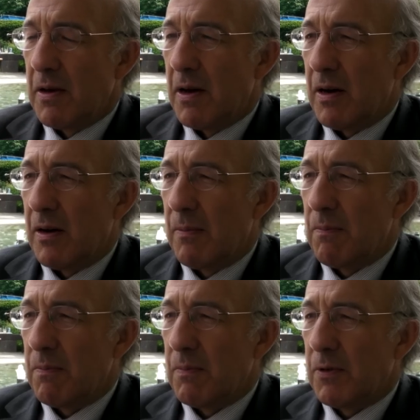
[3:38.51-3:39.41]

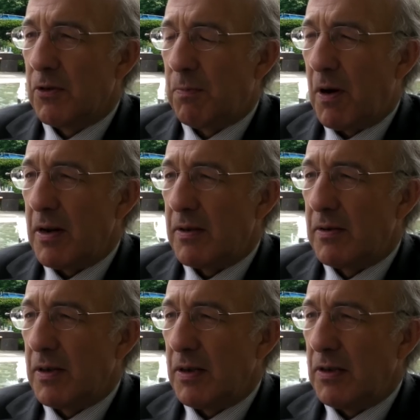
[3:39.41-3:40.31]
Um, despite
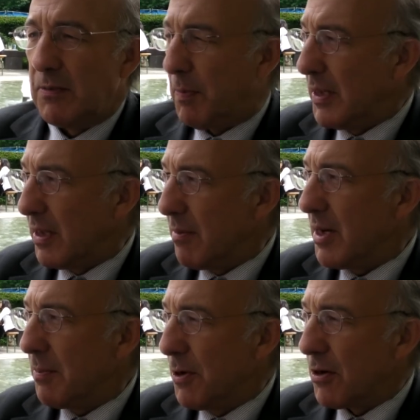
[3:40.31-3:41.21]
the spin that
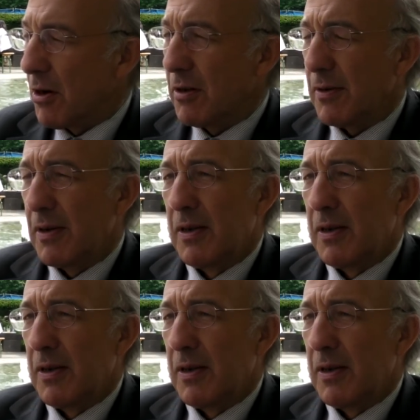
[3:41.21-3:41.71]
many put on it,